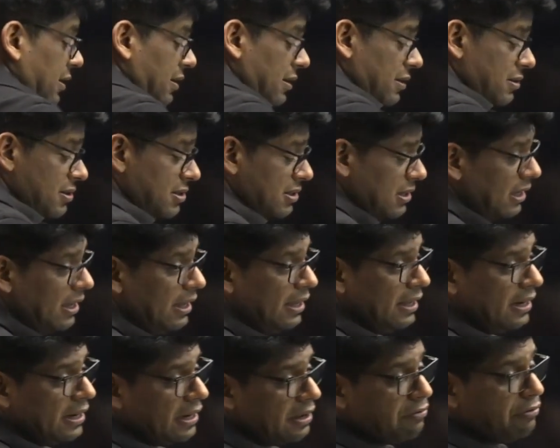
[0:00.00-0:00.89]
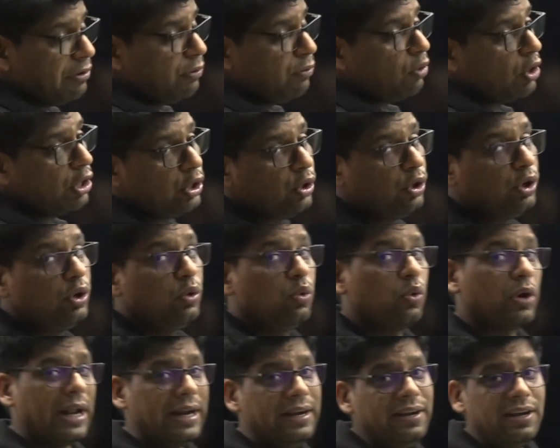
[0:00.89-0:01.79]
Sir, if we wanted to
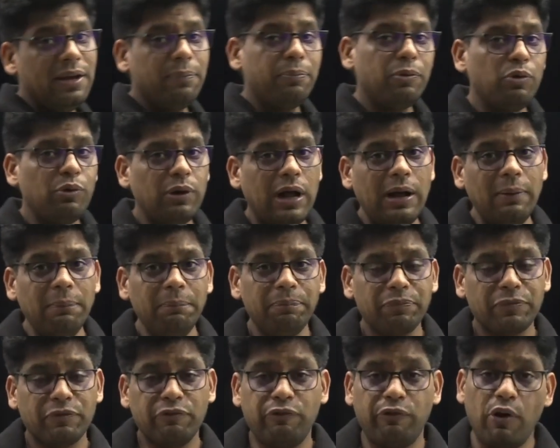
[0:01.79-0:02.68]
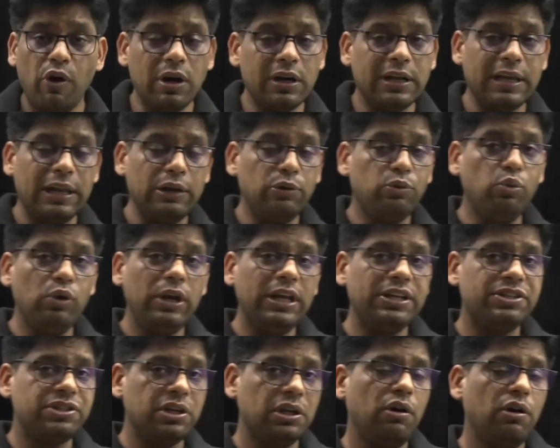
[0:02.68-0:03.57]
write a program for
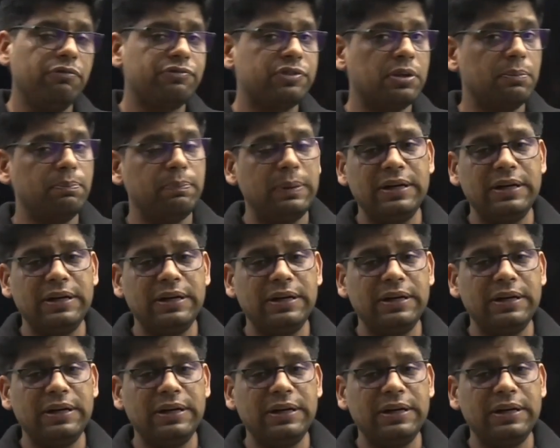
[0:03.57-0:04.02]
calculation of simple